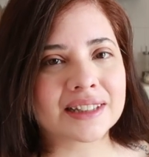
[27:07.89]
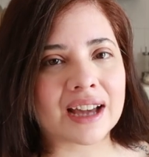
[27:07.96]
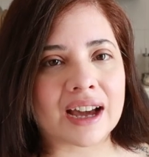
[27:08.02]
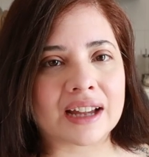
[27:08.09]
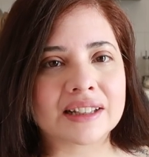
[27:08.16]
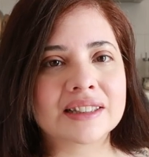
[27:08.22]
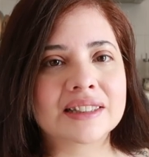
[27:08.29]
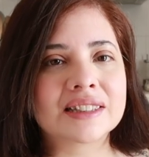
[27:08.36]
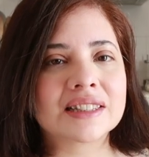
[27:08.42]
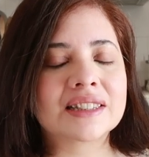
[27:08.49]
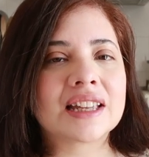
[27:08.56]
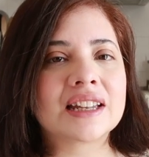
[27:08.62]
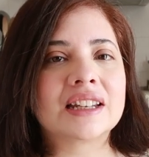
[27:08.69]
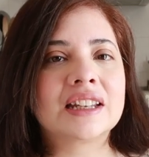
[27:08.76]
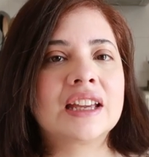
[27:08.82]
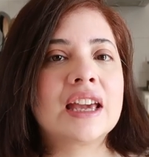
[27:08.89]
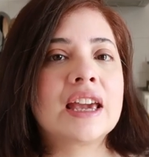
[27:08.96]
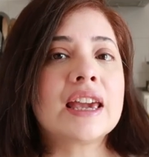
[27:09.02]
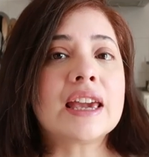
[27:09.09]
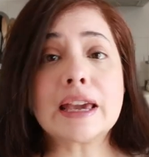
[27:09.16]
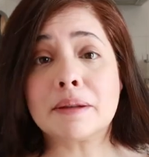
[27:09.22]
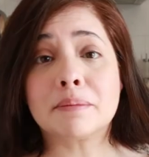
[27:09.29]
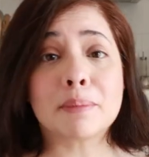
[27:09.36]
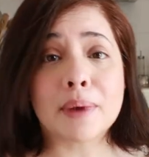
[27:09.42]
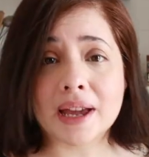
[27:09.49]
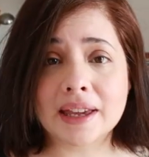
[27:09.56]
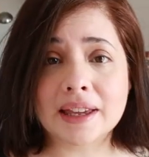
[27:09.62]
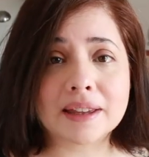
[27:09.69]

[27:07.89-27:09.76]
not. It's just that in my